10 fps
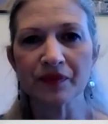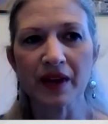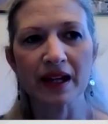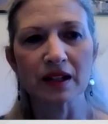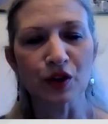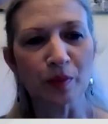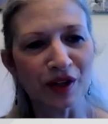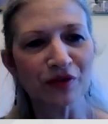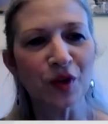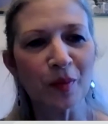had a little bit
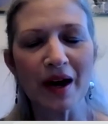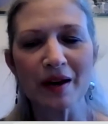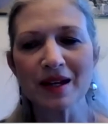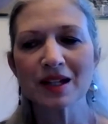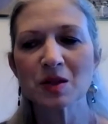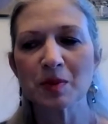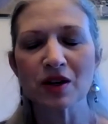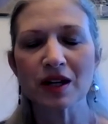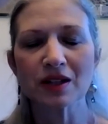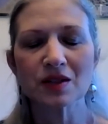of phlebotomy
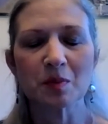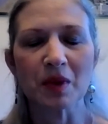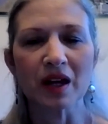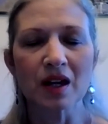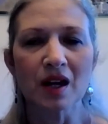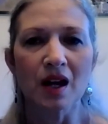experience, but